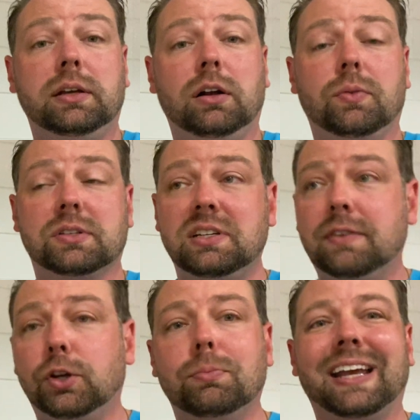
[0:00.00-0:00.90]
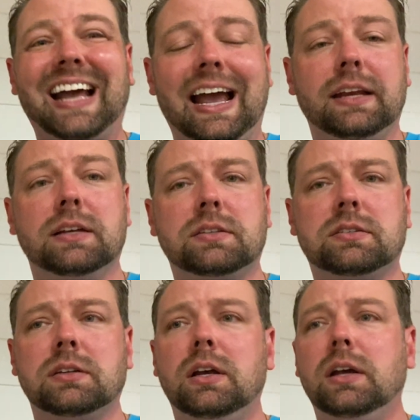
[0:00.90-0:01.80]
You know, this need for human
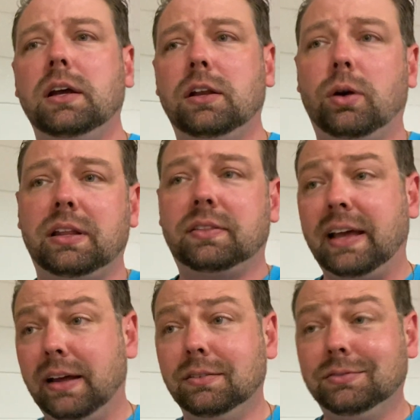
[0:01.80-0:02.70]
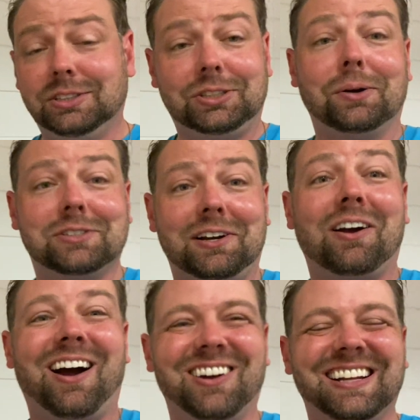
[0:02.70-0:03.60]
kindness, knowing that that starts in our
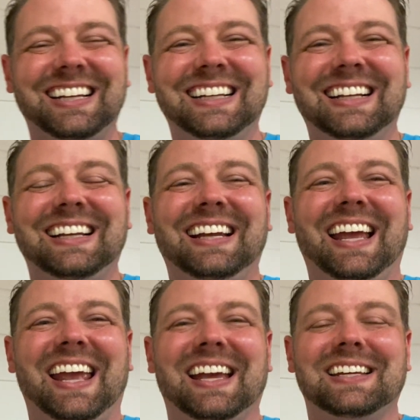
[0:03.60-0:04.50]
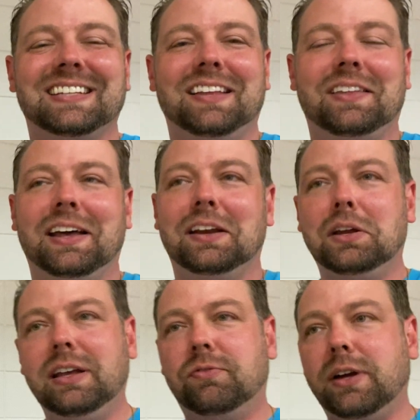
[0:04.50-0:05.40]
heart. And that
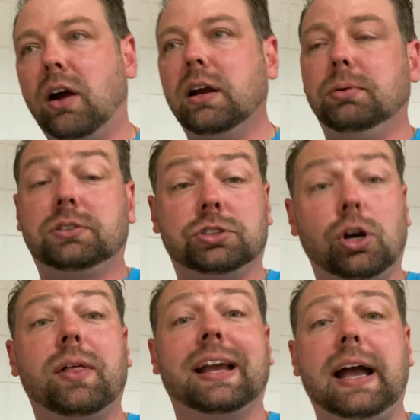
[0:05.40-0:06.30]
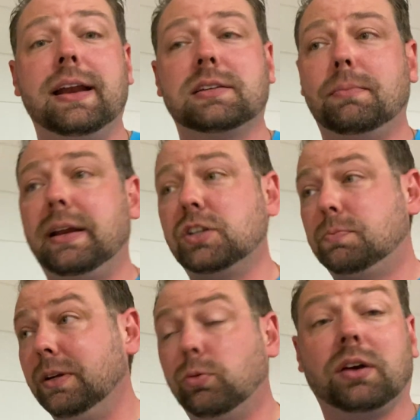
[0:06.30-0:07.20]
if we are able to show that kindness, it may not
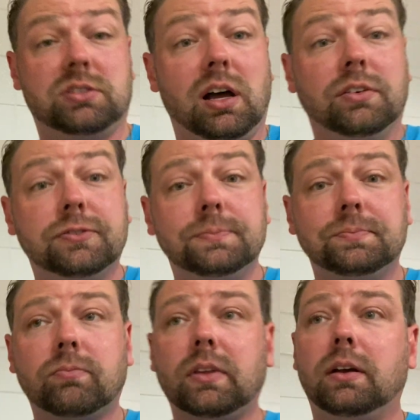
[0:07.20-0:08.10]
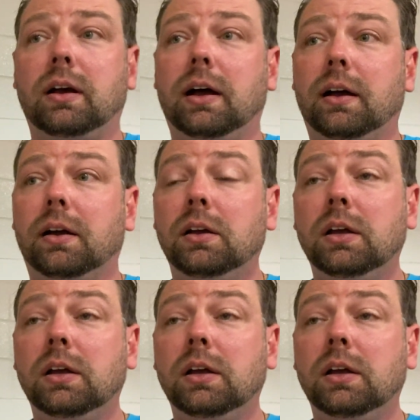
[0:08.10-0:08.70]
just be to ourselves, uh,